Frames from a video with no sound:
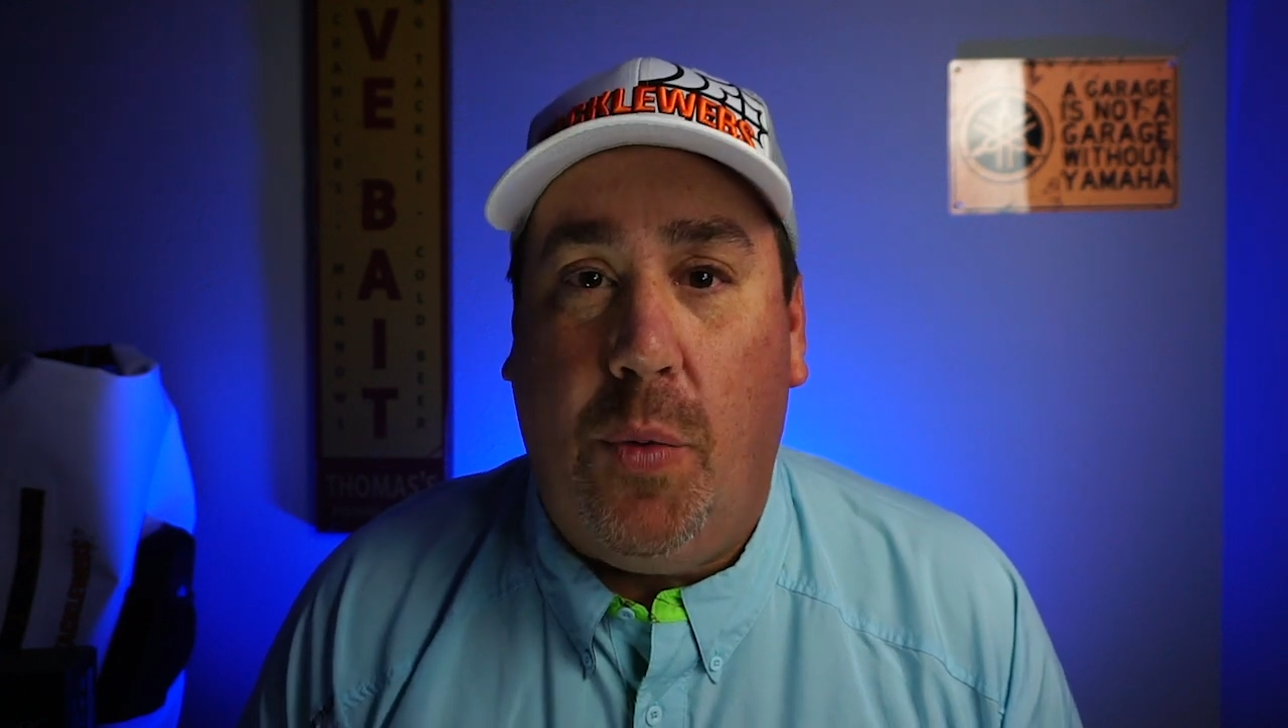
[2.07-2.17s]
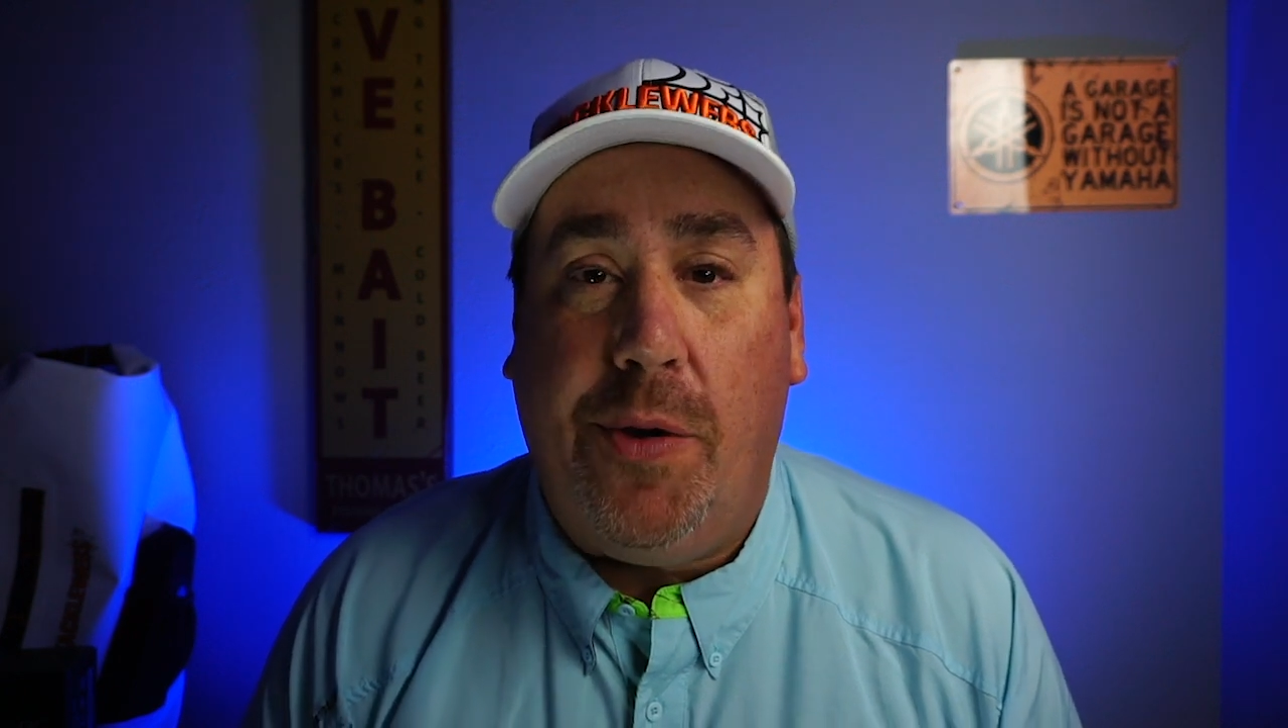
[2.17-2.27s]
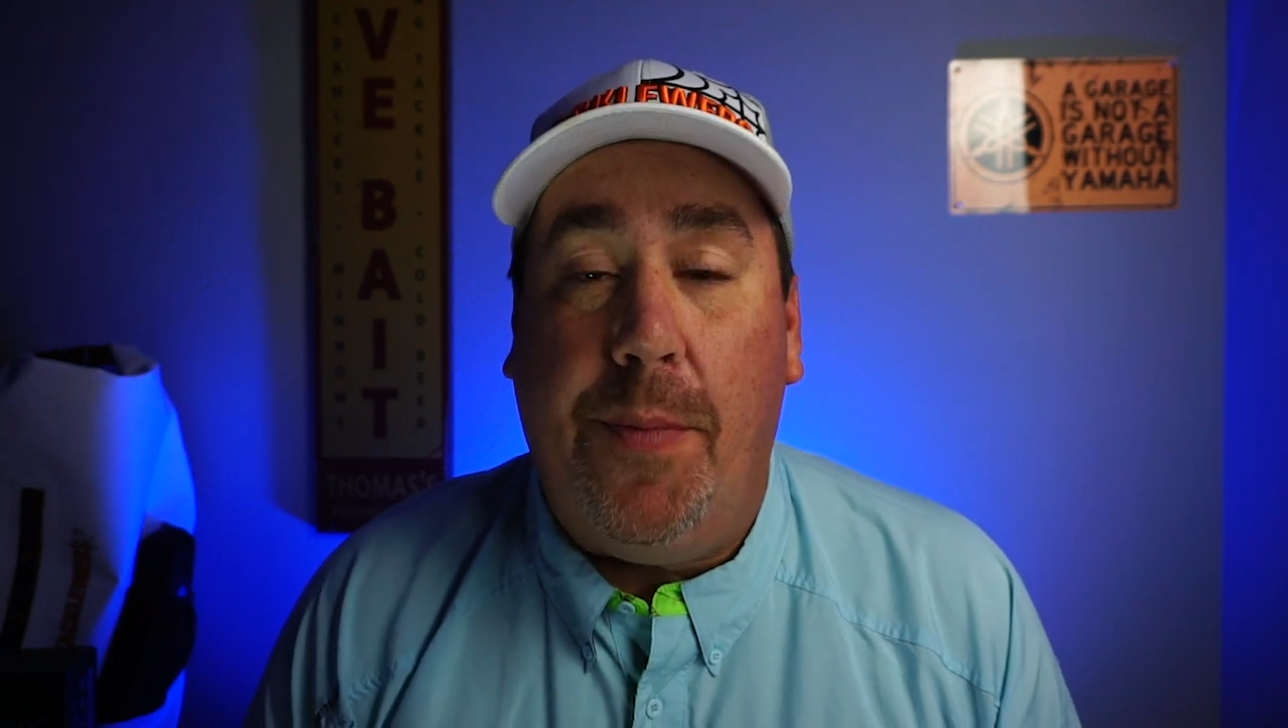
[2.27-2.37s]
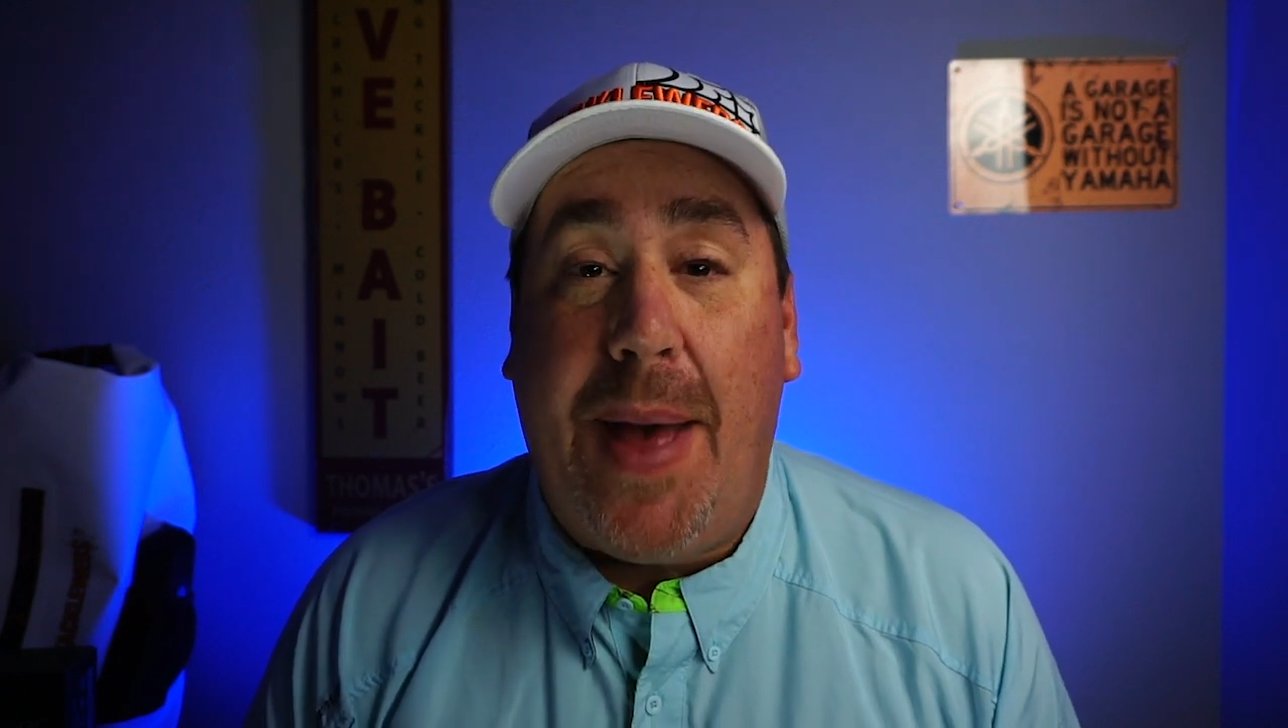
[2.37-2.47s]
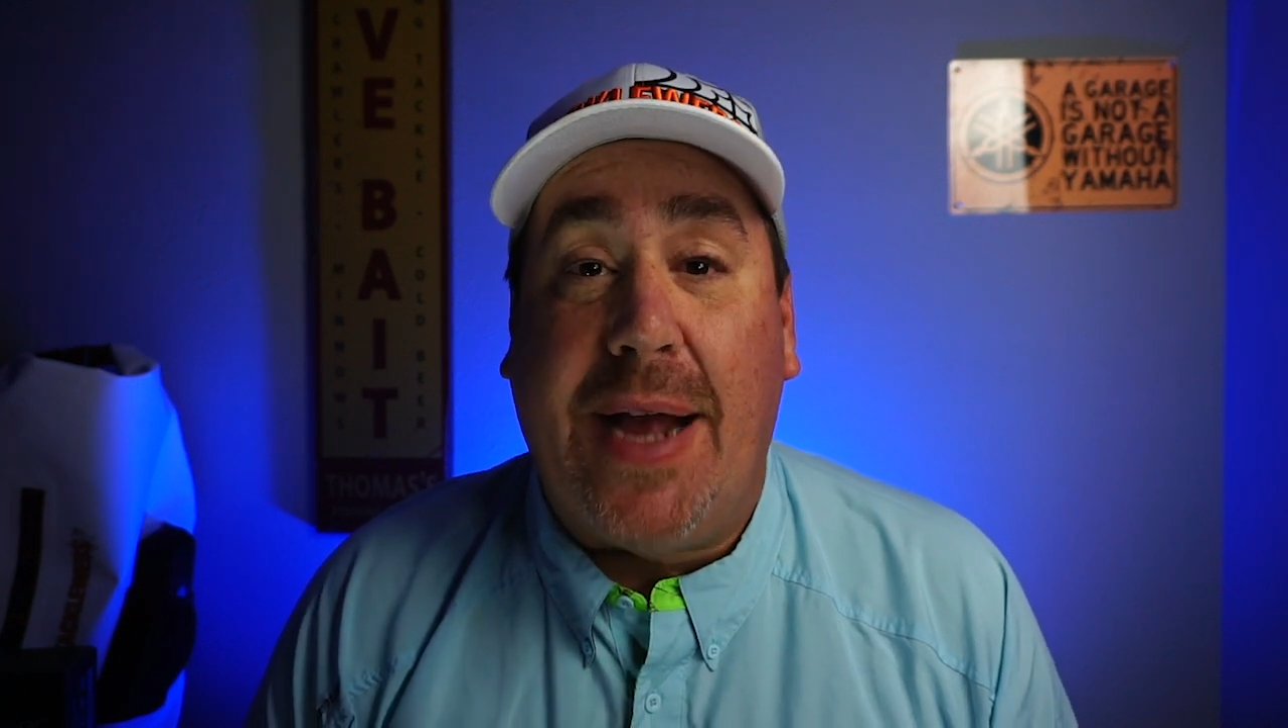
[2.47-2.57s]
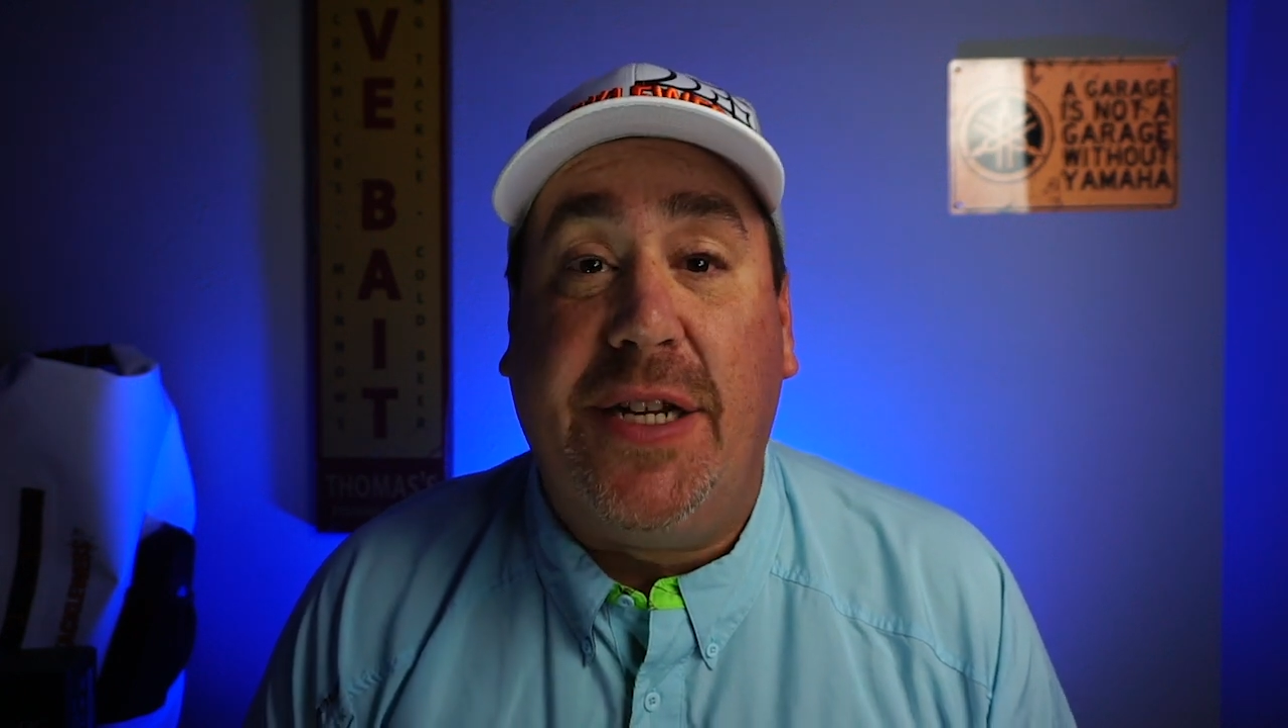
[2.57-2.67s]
Welcome back